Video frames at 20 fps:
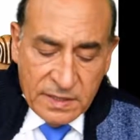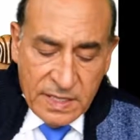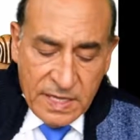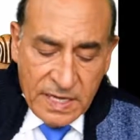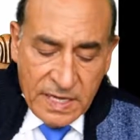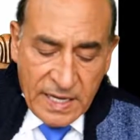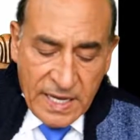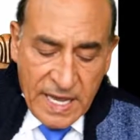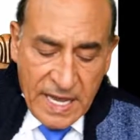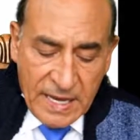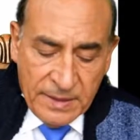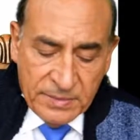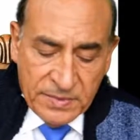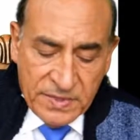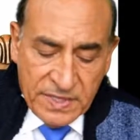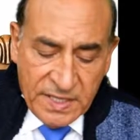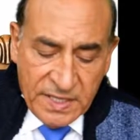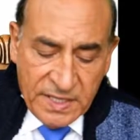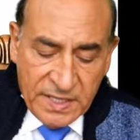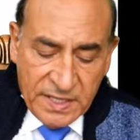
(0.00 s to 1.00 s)
cap
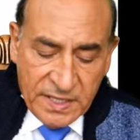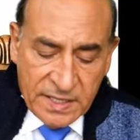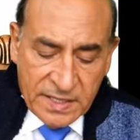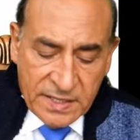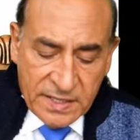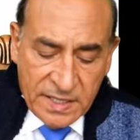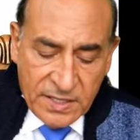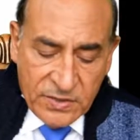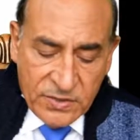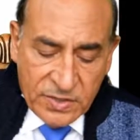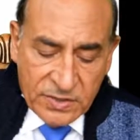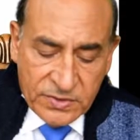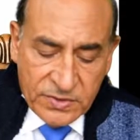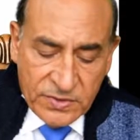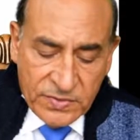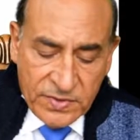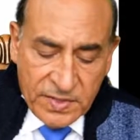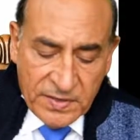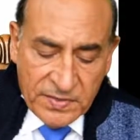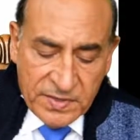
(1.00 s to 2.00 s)
D is equal to
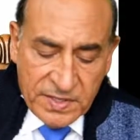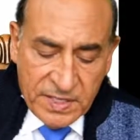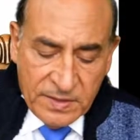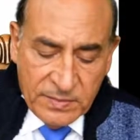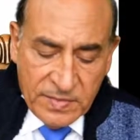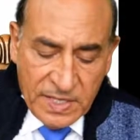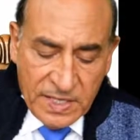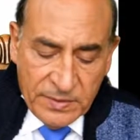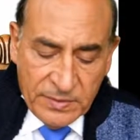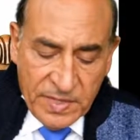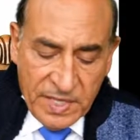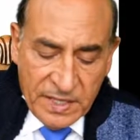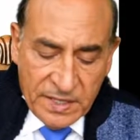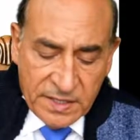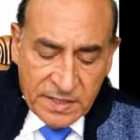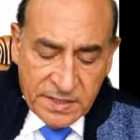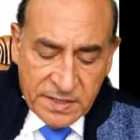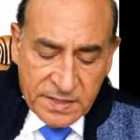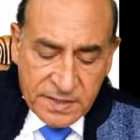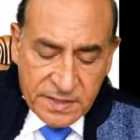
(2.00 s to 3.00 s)
50
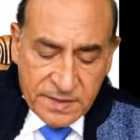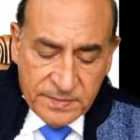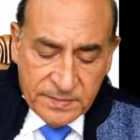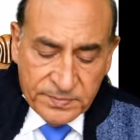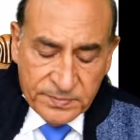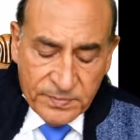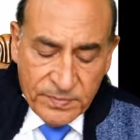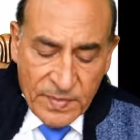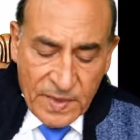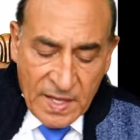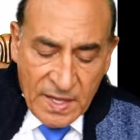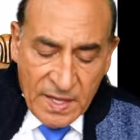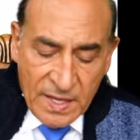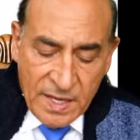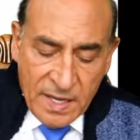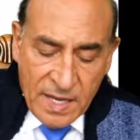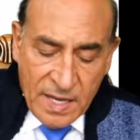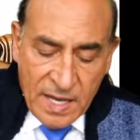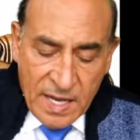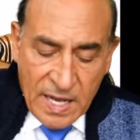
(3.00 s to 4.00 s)
millimeters.
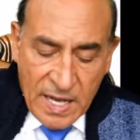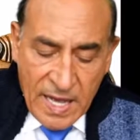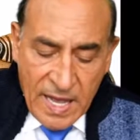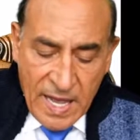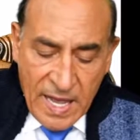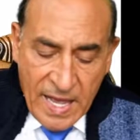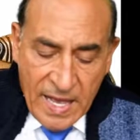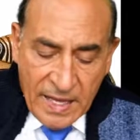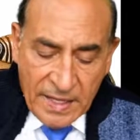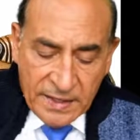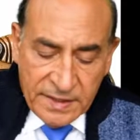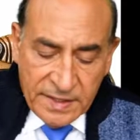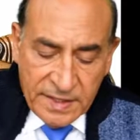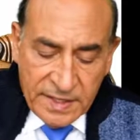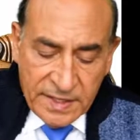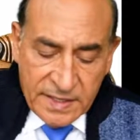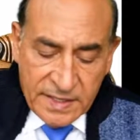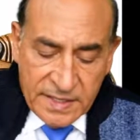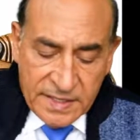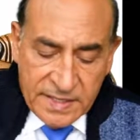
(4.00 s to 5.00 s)
And
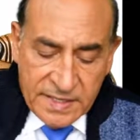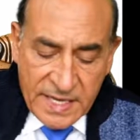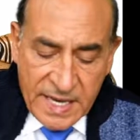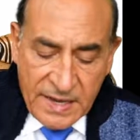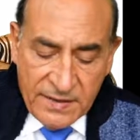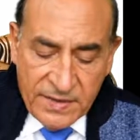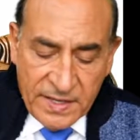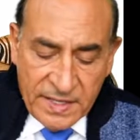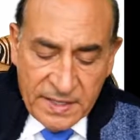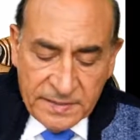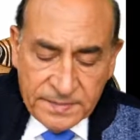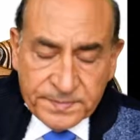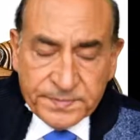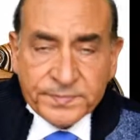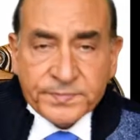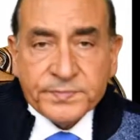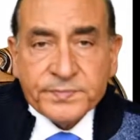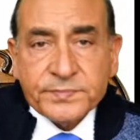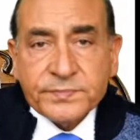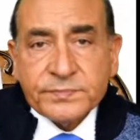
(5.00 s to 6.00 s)
the
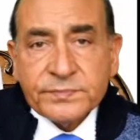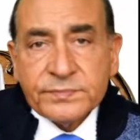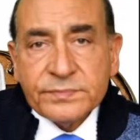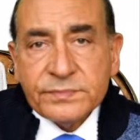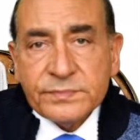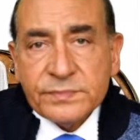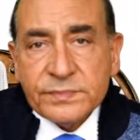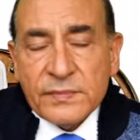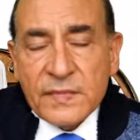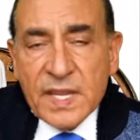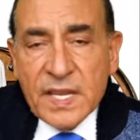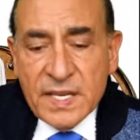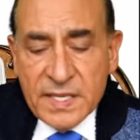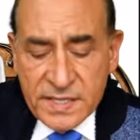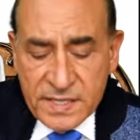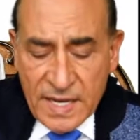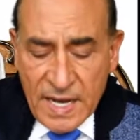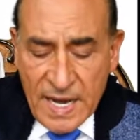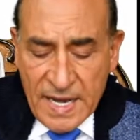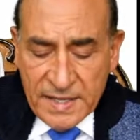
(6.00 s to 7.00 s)
7 is
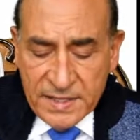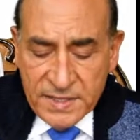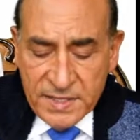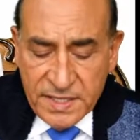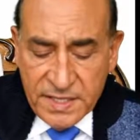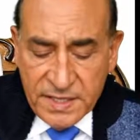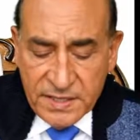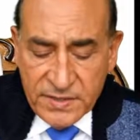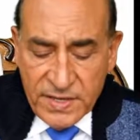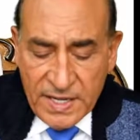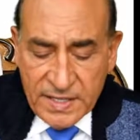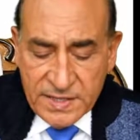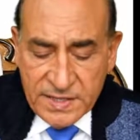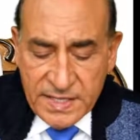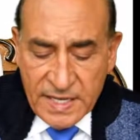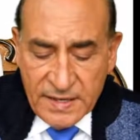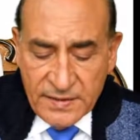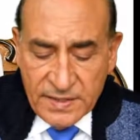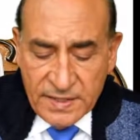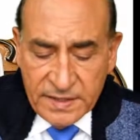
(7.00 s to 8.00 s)
IT grade
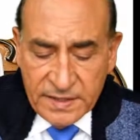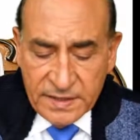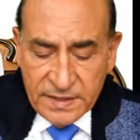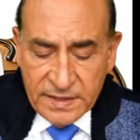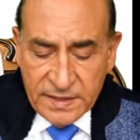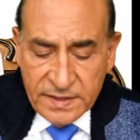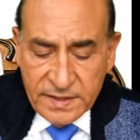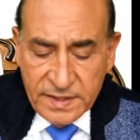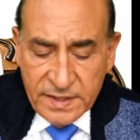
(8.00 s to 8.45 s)
7,